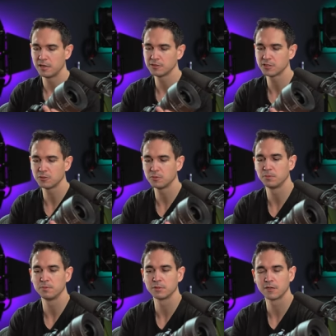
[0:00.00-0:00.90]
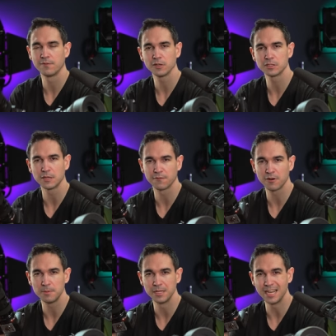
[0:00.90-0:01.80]
It also converts it
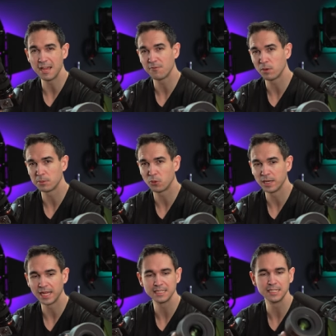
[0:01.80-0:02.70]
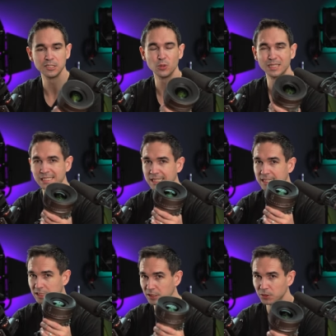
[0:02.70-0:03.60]
from an f1.8 into a
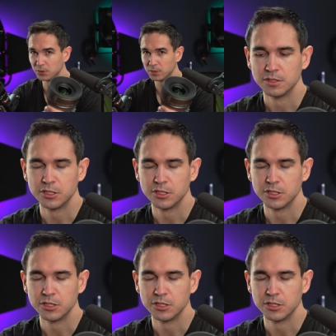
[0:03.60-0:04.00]
T2.